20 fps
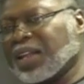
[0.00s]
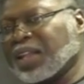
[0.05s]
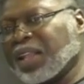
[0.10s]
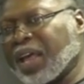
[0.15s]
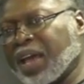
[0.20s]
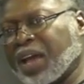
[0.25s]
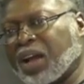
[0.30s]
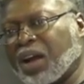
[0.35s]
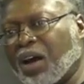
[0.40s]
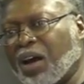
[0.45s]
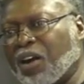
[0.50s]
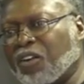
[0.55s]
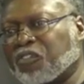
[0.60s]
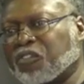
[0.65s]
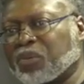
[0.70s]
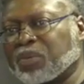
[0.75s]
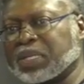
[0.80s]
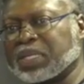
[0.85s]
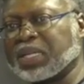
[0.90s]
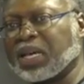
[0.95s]
collect call
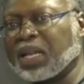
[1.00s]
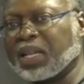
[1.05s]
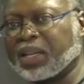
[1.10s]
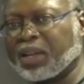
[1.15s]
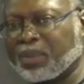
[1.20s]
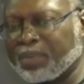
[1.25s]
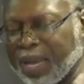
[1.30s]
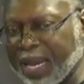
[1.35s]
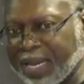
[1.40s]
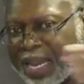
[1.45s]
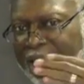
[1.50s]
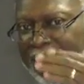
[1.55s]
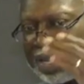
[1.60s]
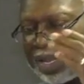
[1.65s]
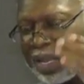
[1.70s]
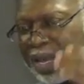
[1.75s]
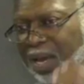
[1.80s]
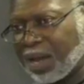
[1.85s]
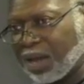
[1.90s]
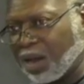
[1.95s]
from Adullam and made that
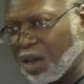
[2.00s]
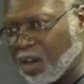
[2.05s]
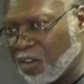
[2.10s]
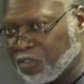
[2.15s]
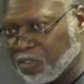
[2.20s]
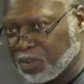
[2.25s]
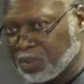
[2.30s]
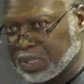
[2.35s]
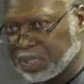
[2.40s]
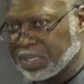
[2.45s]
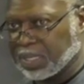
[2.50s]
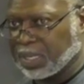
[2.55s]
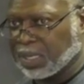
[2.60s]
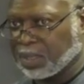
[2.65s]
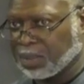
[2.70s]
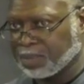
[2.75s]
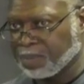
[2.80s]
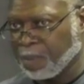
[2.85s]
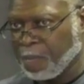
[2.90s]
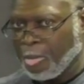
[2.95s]
collect call from
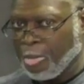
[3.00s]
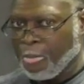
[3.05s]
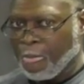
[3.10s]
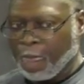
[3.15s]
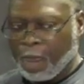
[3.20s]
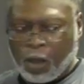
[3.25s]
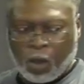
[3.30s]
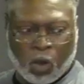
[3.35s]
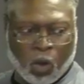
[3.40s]
Adullam. Yeah.